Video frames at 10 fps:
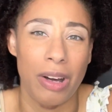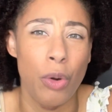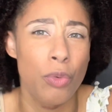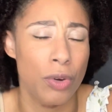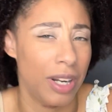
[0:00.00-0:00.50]

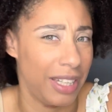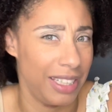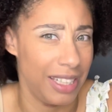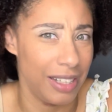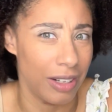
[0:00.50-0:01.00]
over a
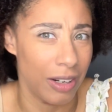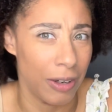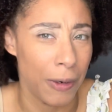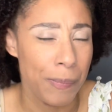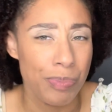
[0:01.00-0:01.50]

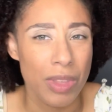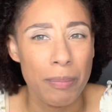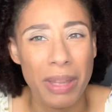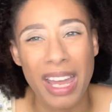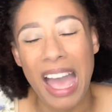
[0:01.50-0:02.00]
year,
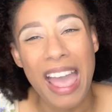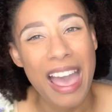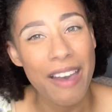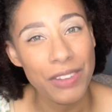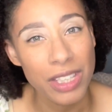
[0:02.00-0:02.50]
but I
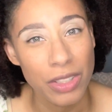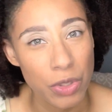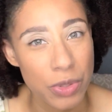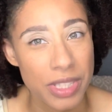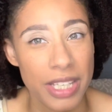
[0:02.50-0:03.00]
haven't
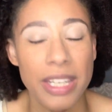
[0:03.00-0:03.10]
used it.